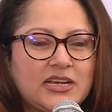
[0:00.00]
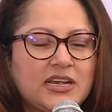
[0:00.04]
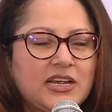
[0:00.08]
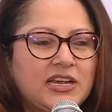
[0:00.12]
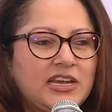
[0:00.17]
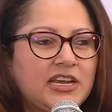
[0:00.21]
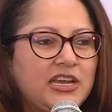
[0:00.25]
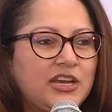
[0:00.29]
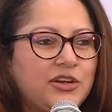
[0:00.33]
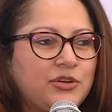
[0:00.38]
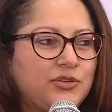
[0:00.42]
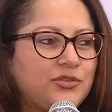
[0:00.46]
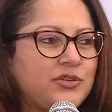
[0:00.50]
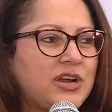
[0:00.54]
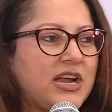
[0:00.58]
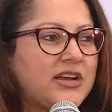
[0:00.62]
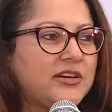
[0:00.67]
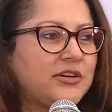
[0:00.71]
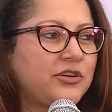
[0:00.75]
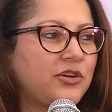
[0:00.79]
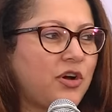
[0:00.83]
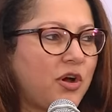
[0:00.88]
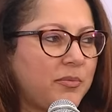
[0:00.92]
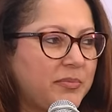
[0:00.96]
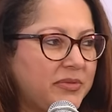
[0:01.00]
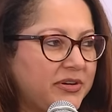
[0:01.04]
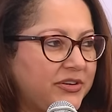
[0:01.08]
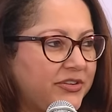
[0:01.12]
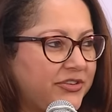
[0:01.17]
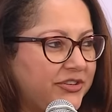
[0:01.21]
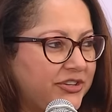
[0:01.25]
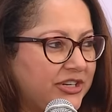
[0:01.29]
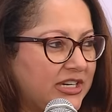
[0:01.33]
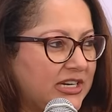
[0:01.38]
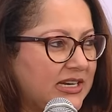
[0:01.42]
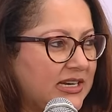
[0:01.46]
he could run
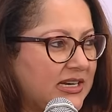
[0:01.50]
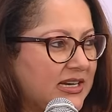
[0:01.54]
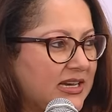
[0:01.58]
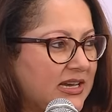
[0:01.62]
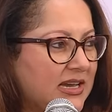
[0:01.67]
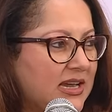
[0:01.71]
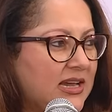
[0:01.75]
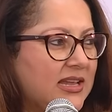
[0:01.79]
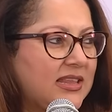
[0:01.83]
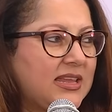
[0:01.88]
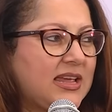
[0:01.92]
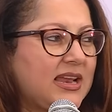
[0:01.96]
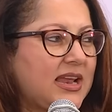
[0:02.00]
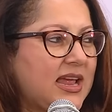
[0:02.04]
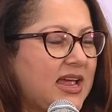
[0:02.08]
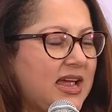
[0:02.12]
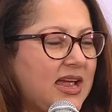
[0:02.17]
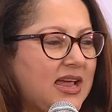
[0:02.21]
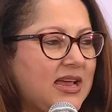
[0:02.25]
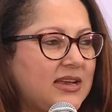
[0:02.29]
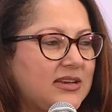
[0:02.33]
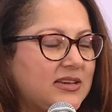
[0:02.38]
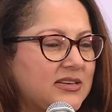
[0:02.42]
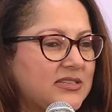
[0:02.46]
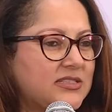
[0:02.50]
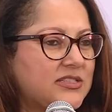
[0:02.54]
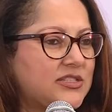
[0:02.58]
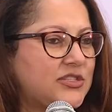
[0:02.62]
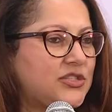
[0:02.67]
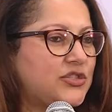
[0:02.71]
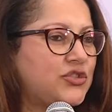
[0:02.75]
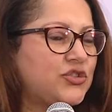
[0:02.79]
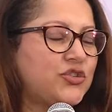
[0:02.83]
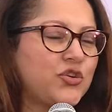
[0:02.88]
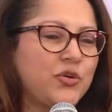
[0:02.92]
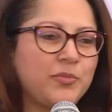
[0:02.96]
commentary that had
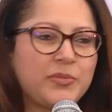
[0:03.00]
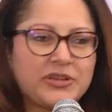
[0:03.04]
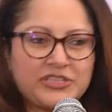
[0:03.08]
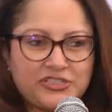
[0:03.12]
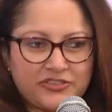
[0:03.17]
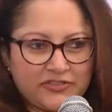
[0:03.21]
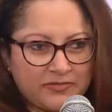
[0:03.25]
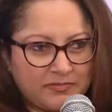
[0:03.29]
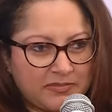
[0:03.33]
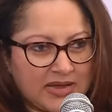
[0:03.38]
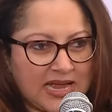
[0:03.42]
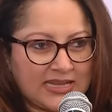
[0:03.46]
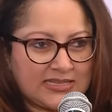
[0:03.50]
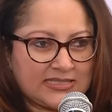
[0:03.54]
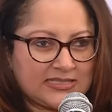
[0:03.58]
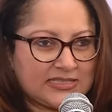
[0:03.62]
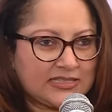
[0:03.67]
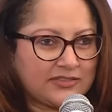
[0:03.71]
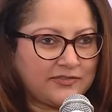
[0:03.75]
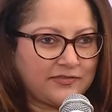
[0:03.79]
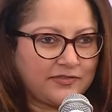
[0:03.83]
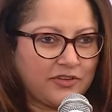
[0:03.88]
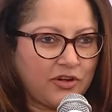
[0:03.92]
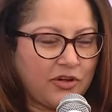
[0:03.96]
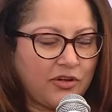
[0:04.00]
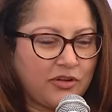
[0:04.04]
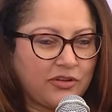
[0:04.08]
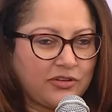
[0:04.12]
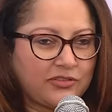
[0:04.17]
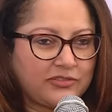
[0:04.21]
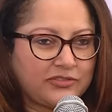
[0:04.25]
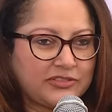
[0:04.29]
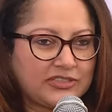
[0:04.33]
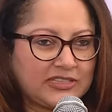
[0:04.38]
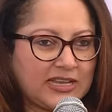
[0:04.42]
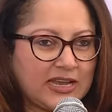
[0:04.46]
so much of maths
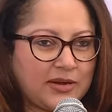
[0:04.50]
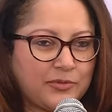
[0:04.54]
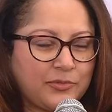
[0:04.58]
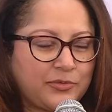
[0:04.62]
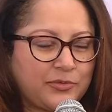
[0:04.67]
involved that